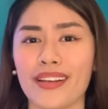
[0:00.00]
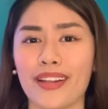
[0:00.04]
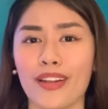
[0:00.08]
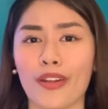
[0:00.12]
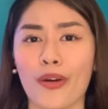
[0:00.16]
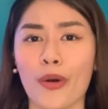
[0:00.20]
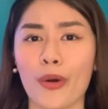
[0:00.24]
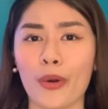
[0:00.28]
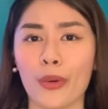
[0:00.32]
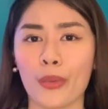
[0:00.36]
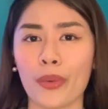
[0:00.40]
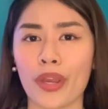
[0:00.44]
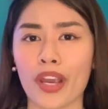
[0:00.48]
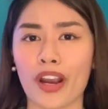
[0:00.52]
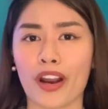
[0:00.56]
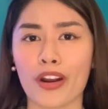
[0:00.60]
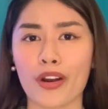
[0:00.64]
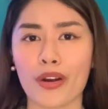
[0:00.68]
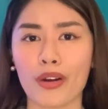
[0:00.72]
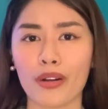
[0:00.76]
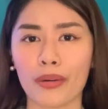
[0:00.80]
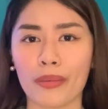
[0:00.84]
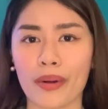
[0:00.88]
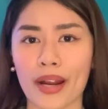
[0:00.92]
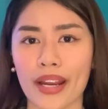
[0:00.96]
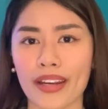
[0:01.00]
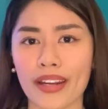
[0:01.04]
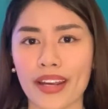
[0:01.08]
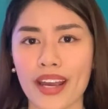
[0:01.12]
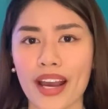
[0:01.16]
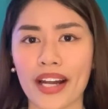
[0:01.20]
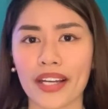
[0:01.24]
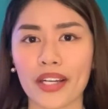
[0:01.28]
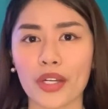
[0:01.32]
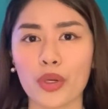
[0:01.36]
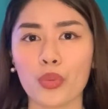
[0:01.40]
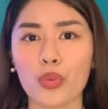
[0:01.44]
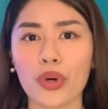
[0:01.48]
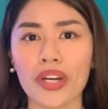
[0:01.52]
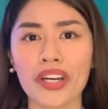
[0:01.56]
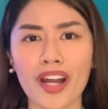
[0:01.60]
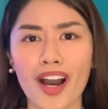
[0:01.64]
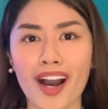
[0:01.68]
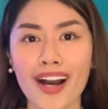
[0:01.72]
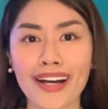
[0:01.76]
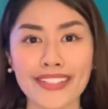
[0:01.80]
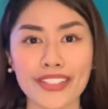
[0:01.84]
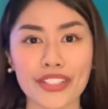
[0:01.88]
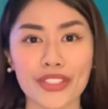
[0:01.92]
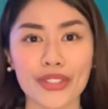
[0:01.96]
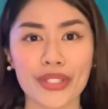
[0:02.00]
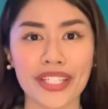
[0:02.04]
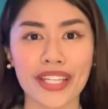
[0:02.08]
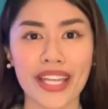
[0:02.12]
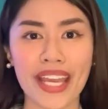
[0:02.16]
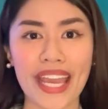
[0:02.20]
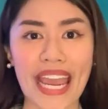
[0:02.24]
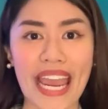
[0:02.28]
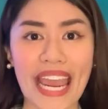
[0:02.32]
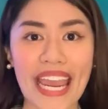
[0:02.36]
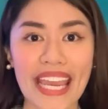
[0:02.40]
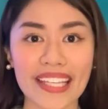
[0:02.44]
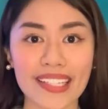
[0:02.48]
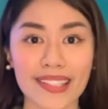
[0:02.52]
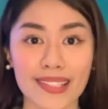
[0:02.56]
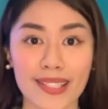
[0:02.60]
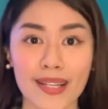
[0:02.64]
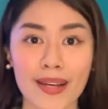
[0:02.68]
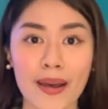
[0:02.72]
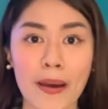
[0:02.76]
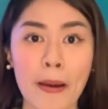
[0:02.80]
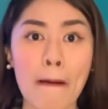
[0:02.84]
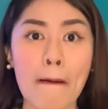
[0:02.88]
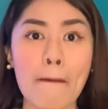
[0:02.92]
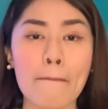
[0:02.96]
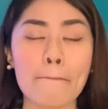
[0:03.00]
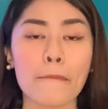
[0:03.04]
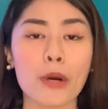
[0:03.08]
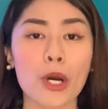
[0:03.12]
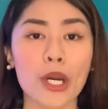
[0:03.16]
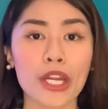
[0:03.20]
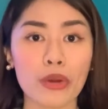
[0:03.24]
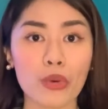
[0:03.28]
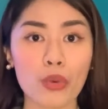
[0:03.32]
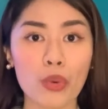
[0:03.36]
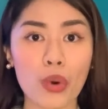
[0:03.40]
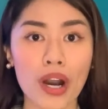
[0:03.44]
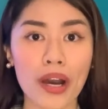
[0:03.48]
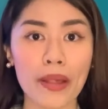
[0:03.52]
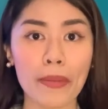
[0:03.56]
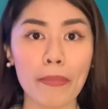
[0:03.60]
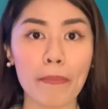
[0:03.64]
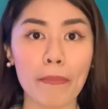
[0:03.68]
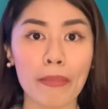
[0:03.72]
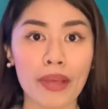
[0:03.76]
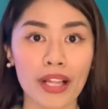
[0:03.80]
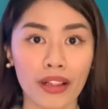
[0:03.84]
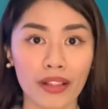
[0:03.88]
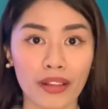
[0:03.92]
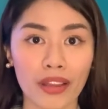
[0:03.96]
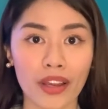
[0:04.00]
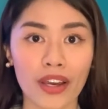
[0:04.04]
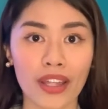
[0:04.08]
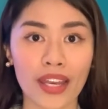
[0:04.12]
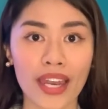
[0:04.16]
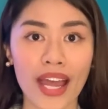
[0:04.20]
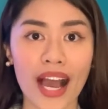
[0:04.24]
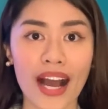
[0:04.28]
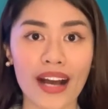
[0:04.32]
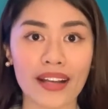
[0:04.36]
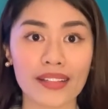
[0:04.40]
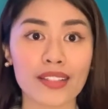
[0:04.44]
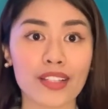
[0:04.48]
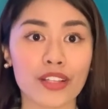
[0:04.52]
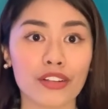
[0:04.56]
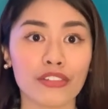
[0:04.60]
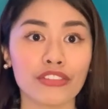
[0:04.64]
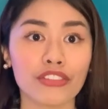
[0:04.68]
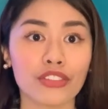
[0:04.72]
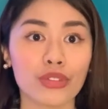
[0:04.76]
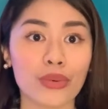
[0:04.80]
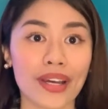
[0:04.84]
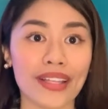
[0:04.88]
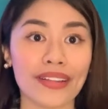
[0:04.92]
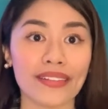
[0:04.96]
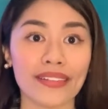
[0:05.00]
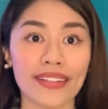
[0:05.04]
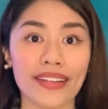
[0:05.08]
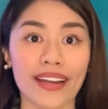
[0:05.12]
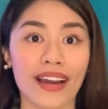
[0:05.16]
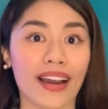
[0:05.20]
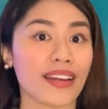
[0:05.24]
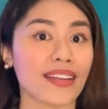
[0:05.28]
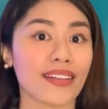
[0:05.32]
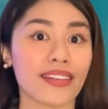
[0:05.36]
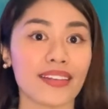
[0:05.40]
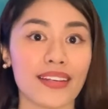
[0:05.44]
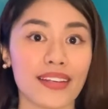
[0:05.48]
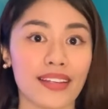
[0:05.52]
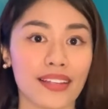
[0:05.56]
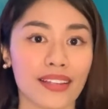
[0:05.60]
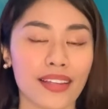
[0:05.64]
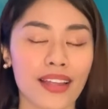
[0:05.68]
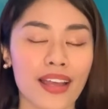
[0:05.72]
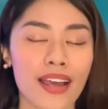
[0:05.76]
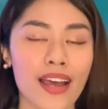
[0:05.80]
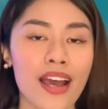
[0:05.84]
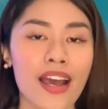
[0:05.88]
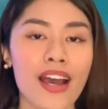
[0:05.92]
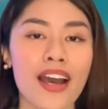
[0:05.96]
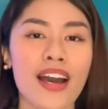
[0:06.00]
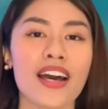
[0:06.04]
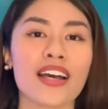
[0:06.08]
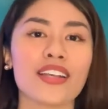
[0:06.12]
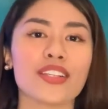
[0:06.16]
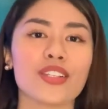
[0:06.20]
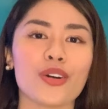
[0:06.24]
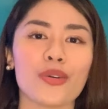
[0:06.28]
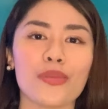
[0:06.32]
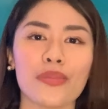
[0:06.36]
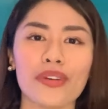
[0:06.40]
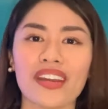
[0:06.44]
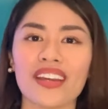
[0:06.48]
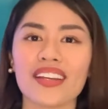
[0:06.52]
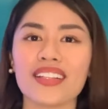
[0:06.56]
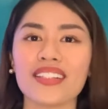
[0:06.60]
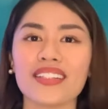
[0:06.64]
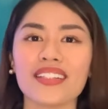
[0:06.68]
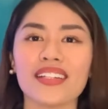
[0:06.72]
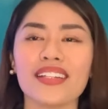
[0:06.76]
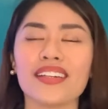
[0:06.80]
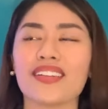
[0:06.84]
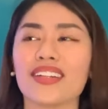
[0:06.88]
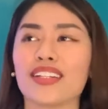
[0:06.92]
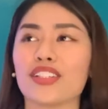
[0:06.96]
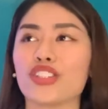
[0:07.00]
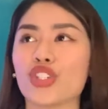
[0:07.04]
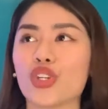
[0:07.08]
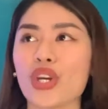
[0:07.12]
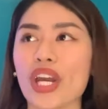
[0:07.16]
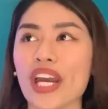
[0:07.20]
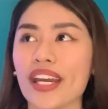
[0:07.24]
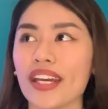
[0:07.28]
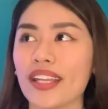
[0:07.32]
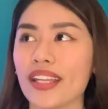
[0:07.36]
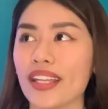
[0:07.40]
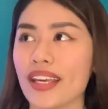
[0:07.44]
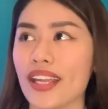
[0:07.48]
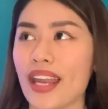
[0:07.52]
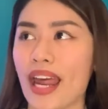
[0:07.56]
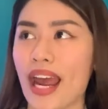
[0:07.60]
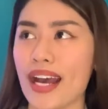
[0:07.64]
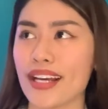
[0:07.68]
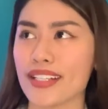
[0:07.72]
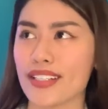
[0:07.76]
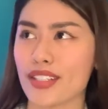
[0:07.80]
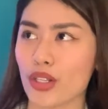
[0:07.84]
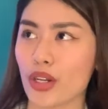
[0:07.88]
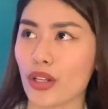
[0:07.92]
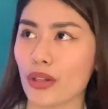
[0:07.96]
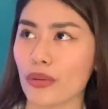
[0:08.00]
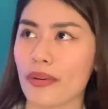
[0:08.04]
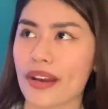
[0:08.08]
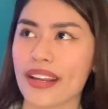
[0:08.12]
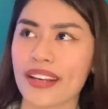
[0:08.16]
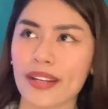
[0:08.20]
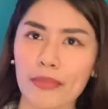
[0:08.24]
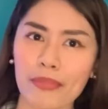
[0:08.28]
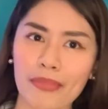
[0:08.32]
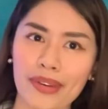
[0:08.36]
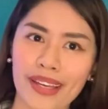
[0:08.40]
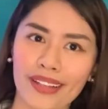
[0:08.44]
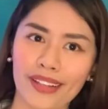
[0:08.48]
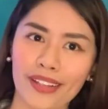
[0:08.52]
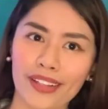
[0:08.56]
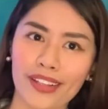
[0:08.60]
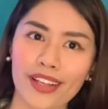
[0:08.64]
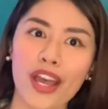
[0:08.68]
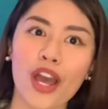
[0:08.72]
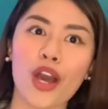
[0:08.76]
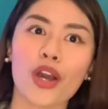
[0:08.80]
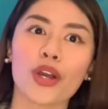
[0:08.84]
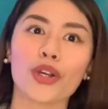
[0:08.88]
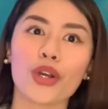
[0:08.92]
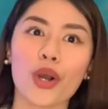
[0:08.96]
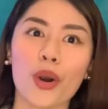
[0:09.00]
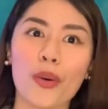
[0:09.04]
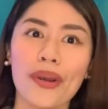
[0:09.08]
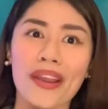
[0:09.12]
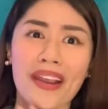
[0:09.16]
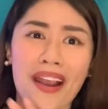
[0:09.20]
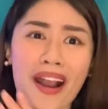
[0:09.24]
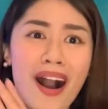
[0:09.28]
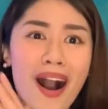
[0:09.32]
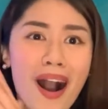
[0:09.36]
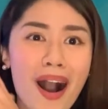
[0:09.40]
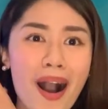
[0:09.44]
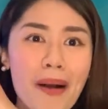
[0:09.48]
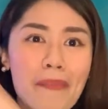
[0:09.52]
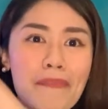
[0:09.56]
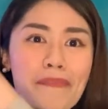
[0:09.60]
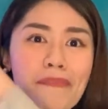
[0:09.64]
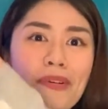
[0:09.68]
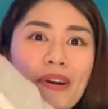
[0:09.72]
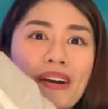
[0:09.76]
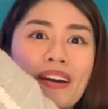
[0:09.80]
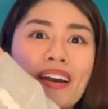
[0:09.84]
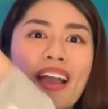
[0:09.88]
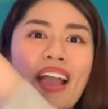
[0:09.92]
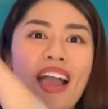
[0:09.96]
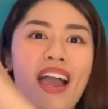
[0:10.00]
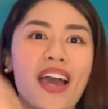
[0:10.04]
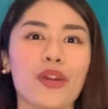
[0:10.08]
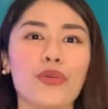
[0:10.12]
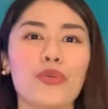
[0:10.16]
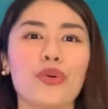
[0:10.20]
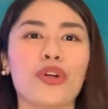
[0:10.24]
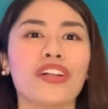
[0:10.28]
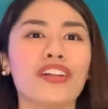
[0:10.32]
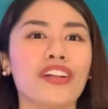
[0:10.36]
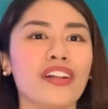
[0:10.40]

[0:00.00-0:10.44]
alone, we are already at 108.1 million as of 2019. So we can see the trend, it has already been going up and